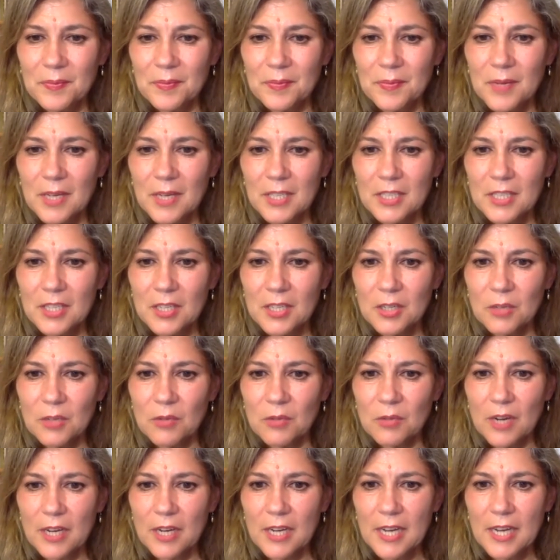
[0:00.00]
my tongue
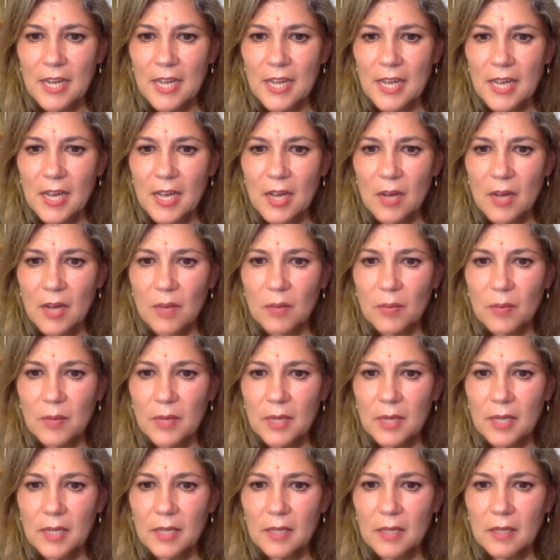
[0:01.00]
right now,
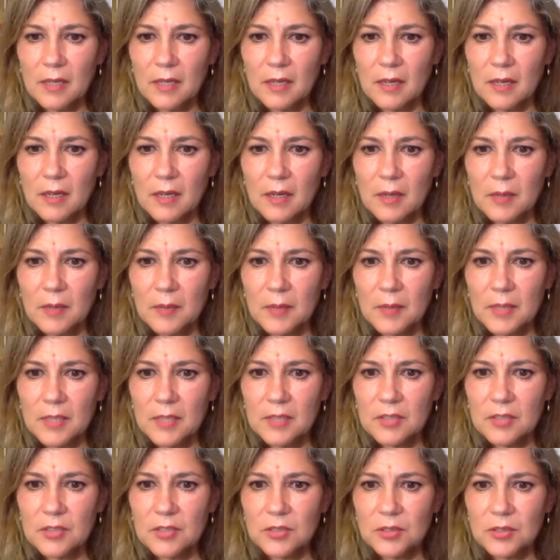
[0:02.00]
but um, I could
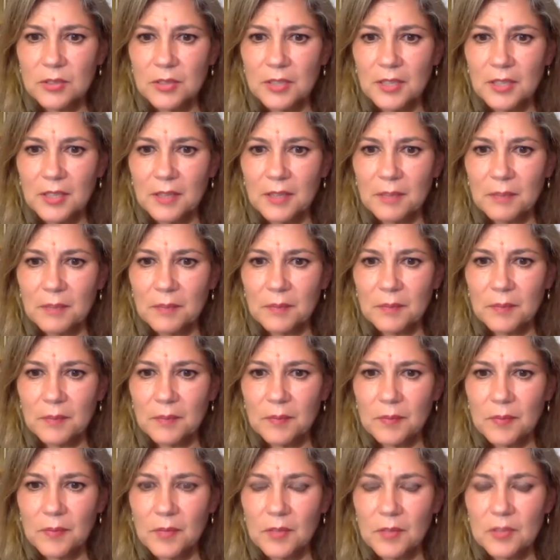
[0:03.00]
certainly
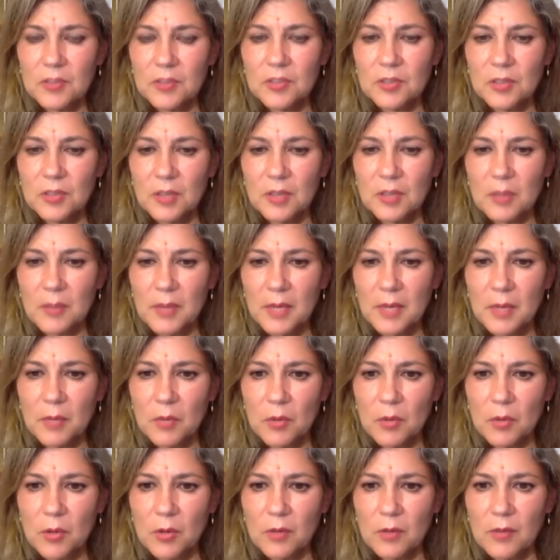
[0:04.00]
there's certainly many
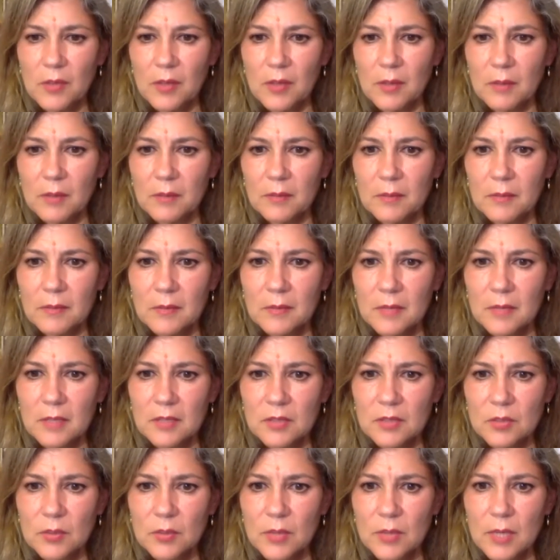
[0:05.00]
more of them
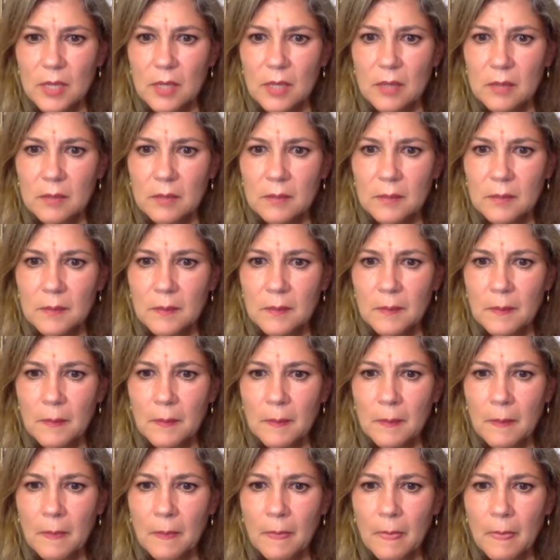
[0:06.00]
as well.
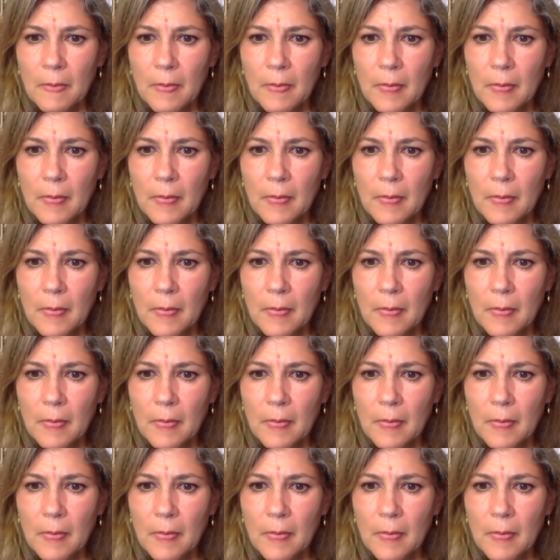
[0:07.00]
Mm-hmm.